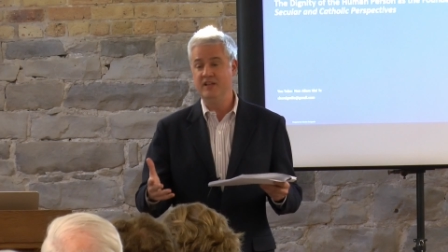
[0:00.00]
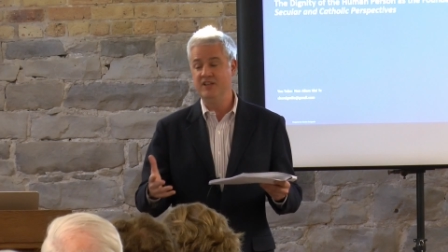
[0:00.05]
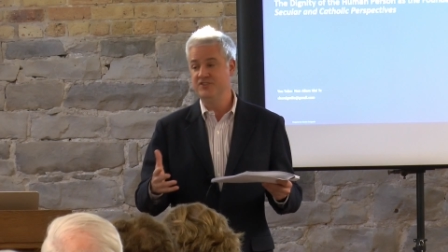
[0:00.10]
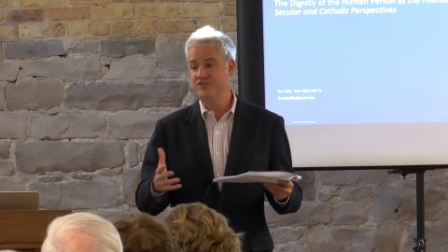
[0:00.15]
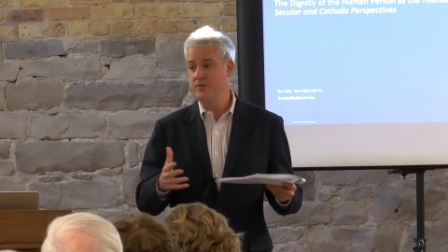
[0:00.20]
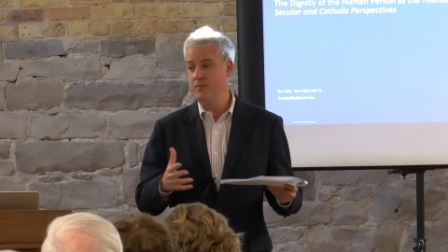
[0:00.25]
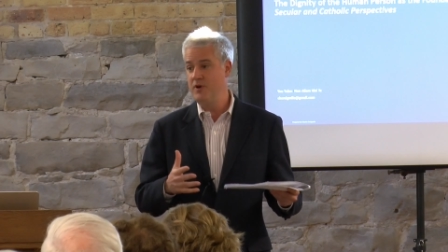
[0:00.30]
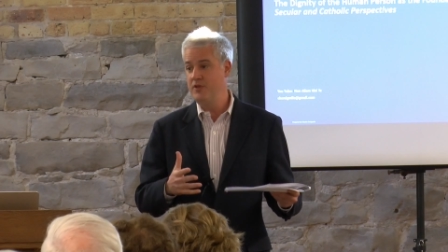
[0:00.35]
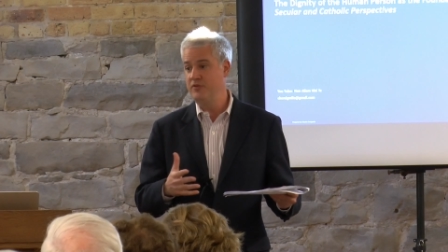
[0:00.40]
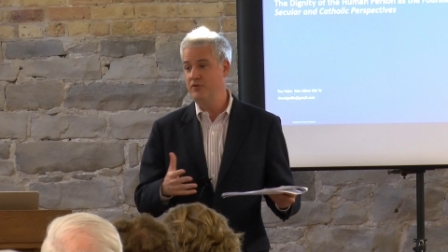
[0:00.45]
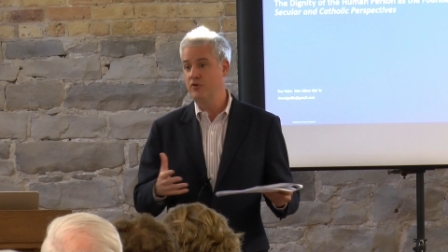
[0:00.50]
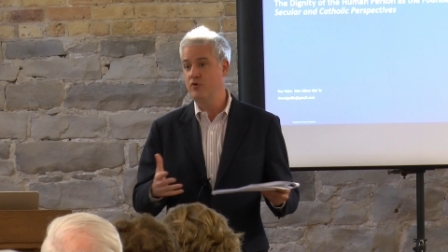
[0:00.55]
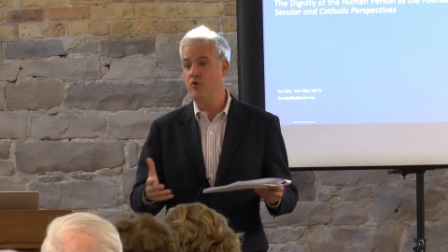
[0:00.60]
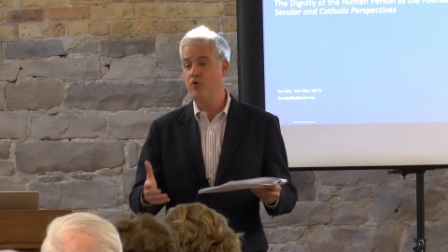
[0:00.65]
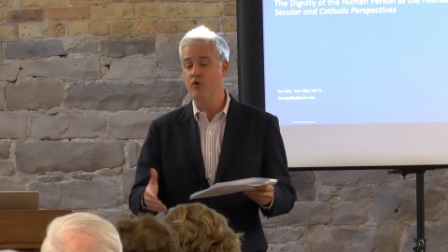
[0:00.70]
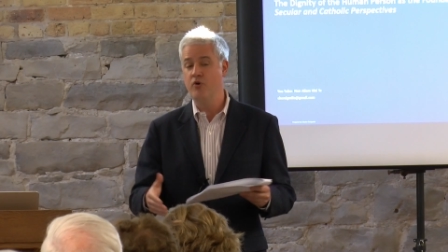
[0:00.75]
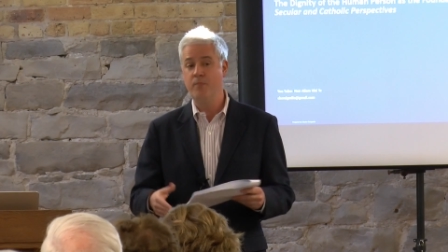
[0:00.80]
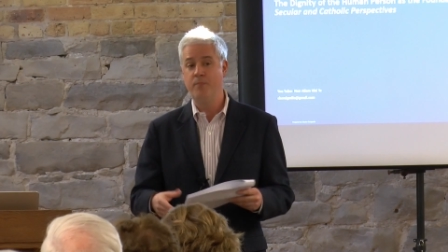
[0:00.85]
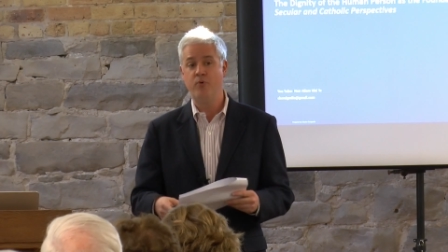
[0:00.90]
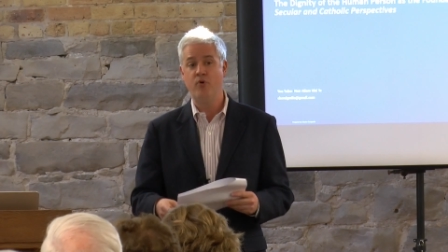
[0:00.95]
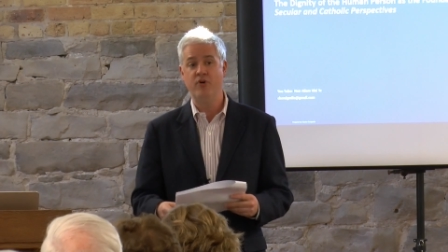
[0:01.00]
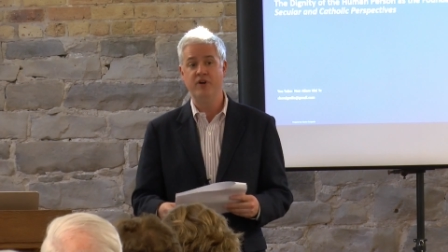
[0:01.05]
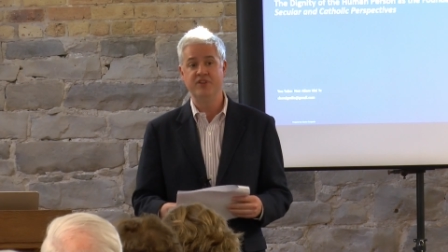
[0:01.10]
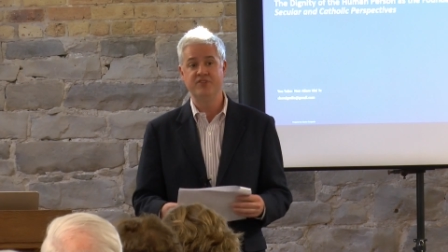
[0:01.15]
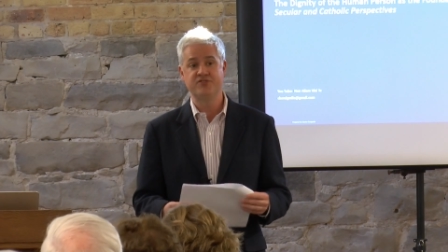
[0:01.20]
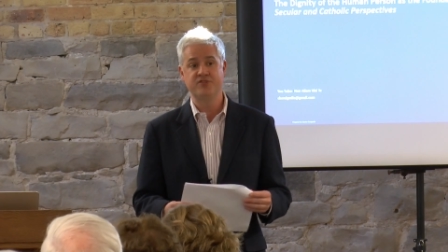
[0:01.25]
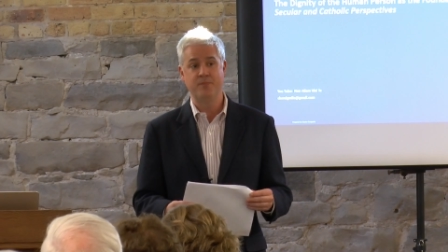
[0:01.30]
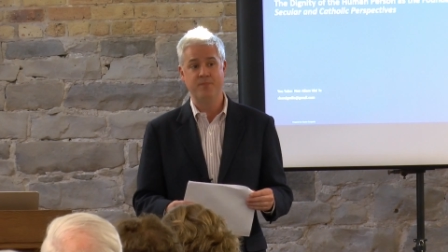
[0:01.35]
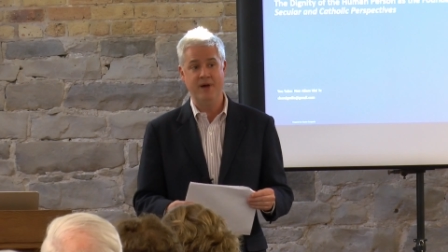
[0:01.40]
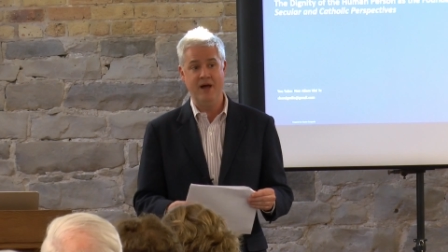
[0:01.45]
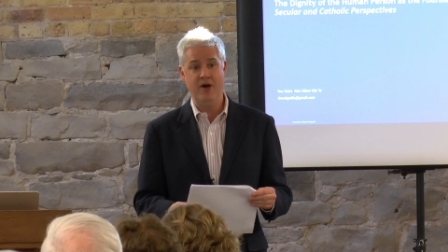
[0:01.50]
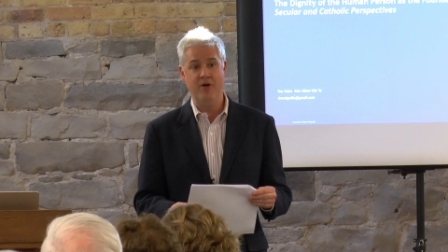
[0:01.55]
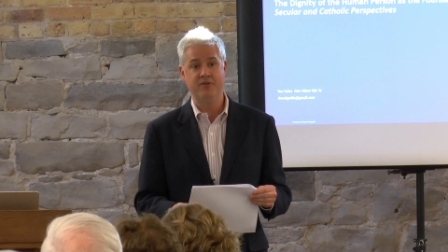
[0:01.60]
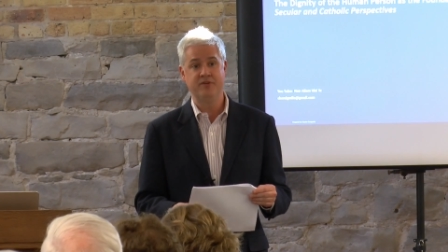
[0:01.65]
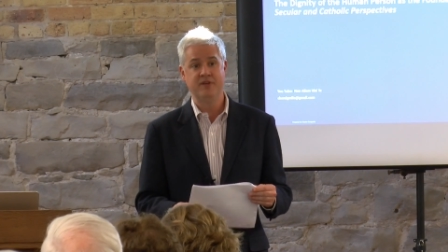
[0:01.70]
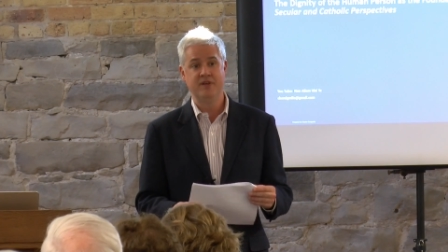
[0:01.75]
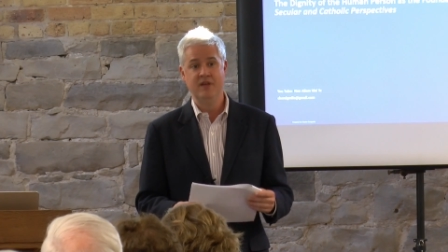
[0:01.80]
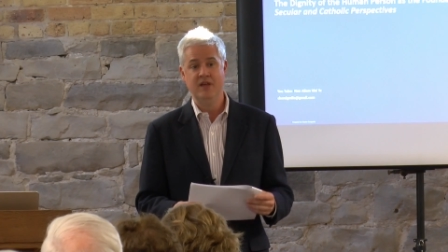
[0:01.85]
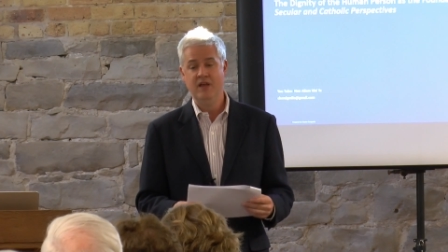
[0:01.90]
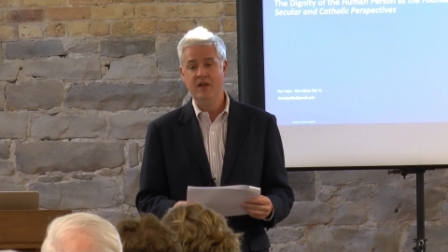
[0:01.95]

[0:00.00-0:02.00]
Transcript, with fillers: and some other core points about